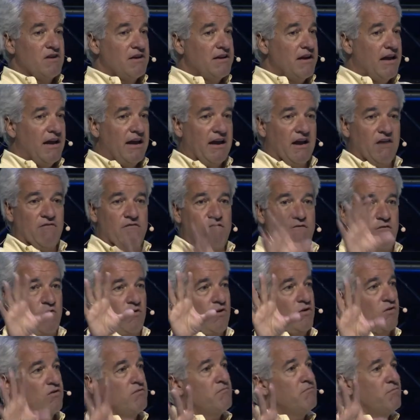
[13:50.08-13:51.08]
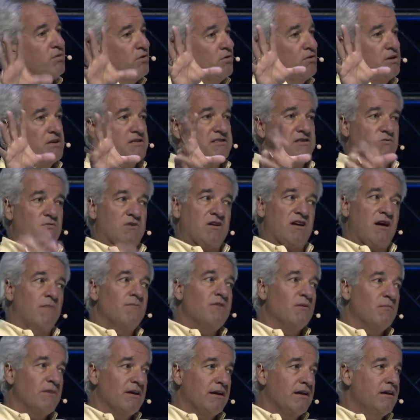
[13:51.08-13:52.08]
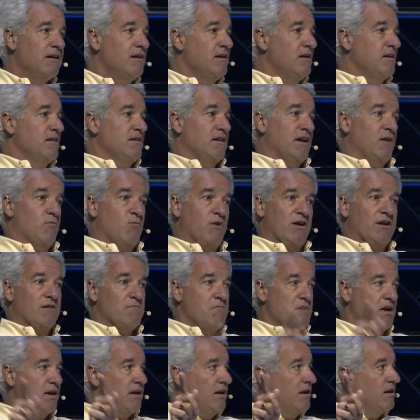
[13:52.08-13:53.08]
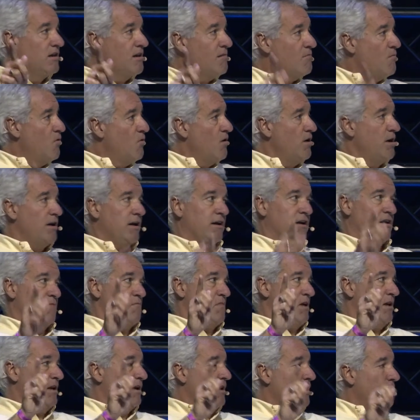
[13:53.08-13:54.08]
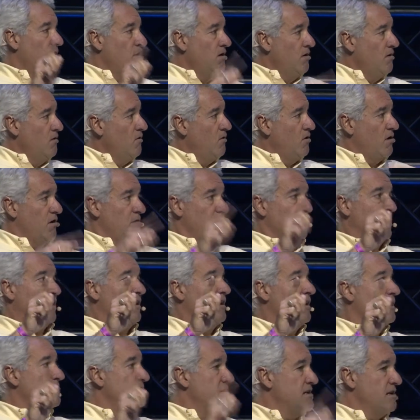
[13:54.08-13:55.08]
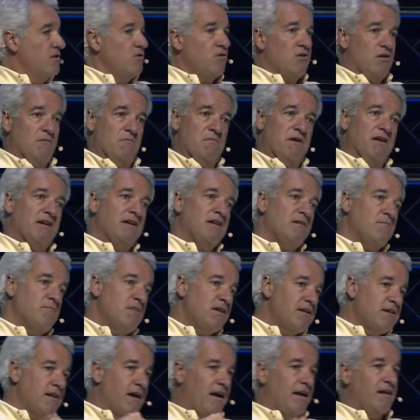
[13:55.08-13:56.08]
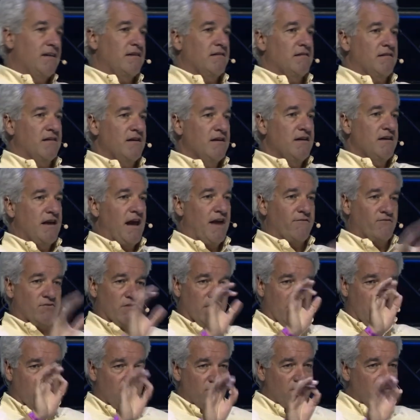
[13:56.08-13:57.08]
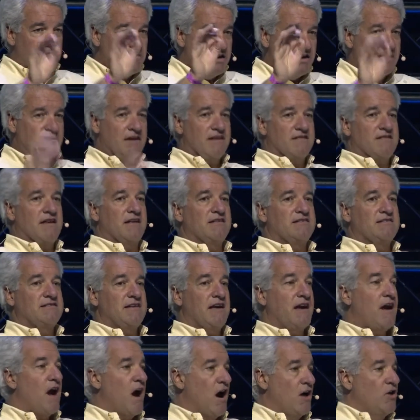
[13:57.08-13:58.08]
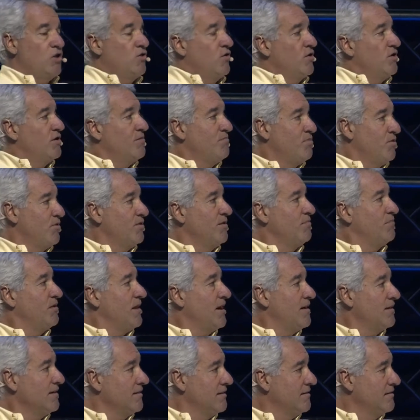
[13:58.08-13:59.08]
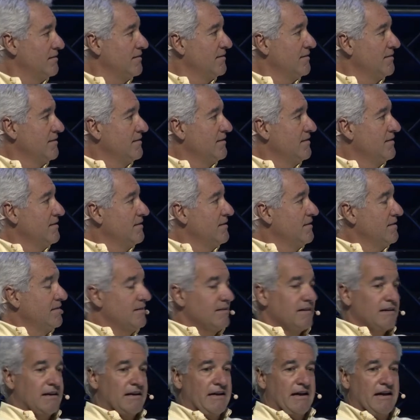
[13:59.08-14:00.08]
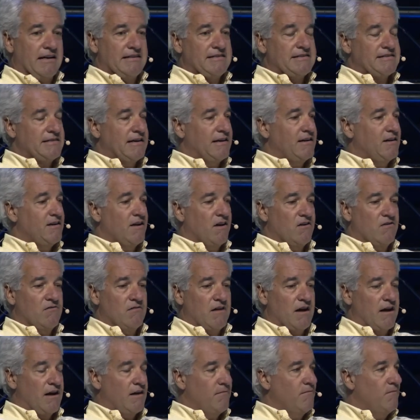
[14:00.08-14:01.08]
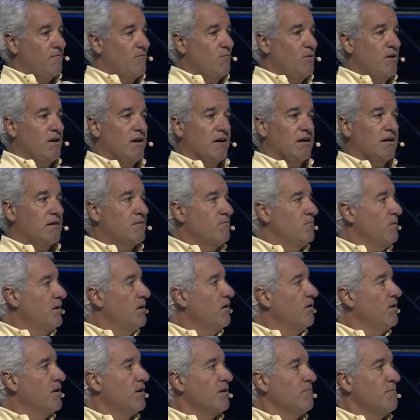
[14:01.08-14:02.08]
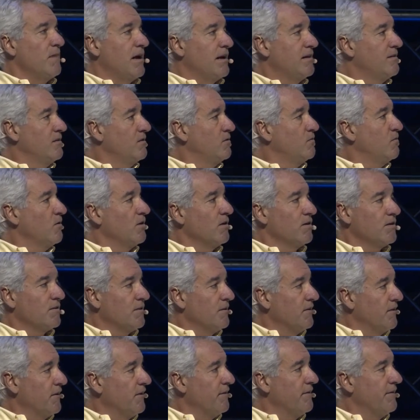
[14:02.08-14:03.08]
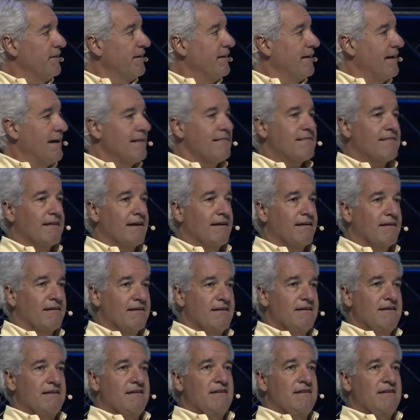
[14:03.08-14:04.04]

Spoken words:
every day I had 400 employees that would come to me, and we had a meeting in the morning, and a meeting at noon, and a meeting at dinner, and a meeting at midnight. After every meeting, they'd say, "Are you going to pull the plug?" And I said, "No, we are going to make this work." And I think,